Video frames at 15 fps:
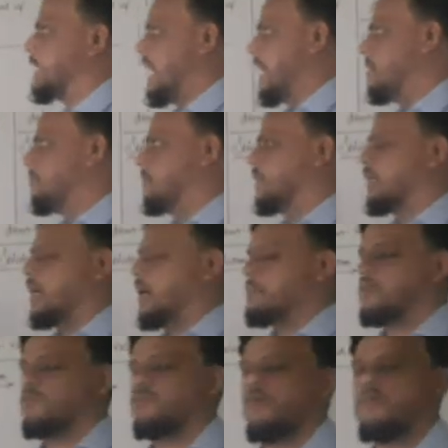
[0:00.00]
can be
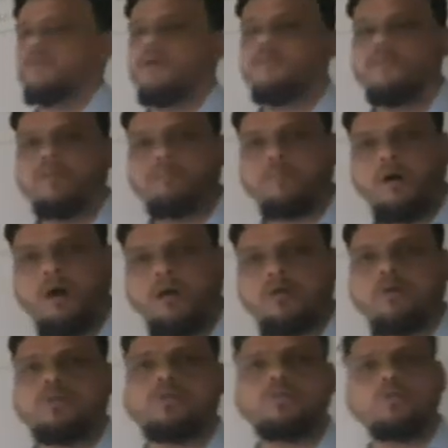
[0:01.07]
coming for 1
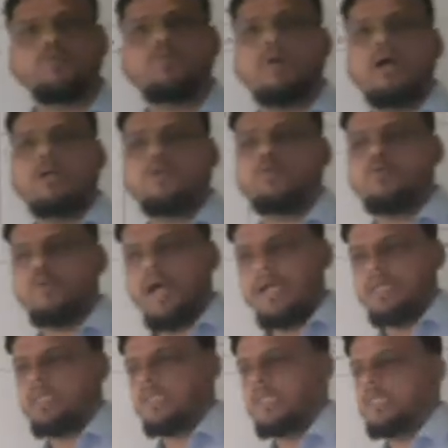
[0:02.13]
mark or 2 mark to
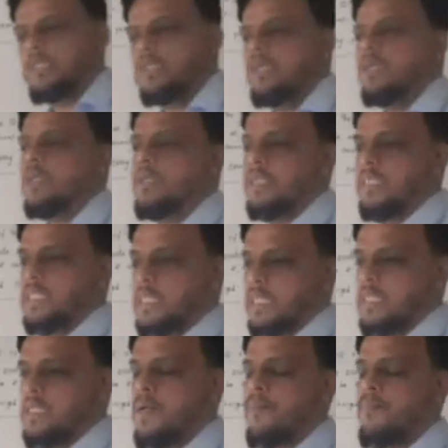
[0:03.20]
write in
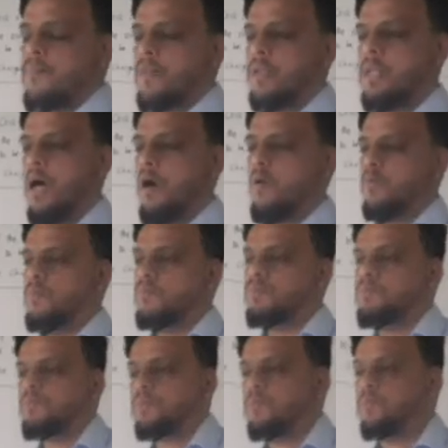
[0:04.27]
detail.
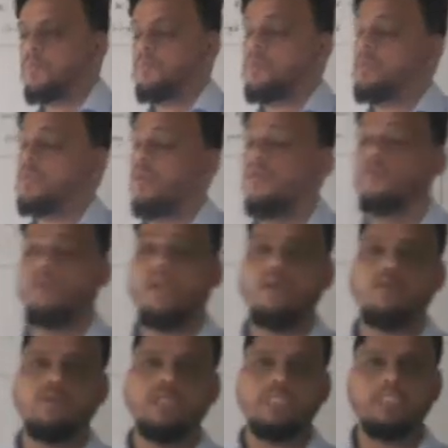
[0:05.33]
Now, we
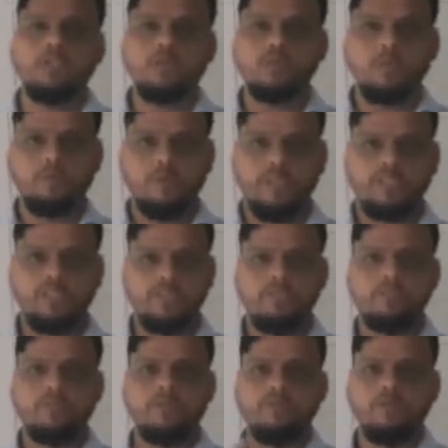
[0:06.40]
are going into the
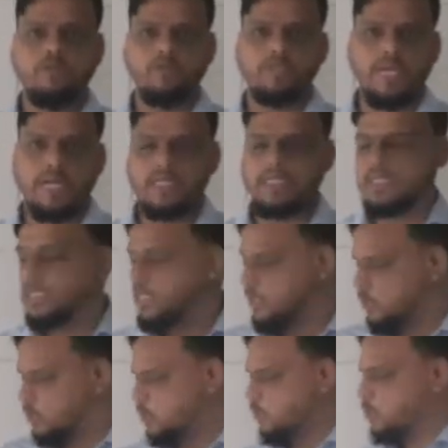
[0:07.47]
question. Before
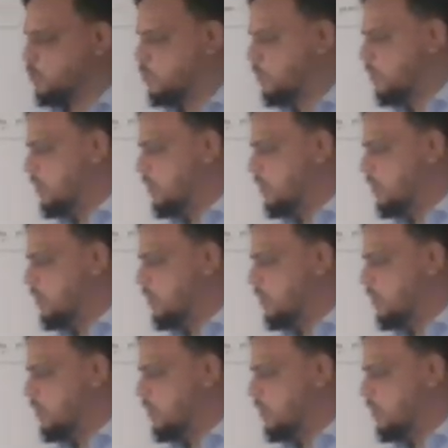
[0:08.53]
that, you should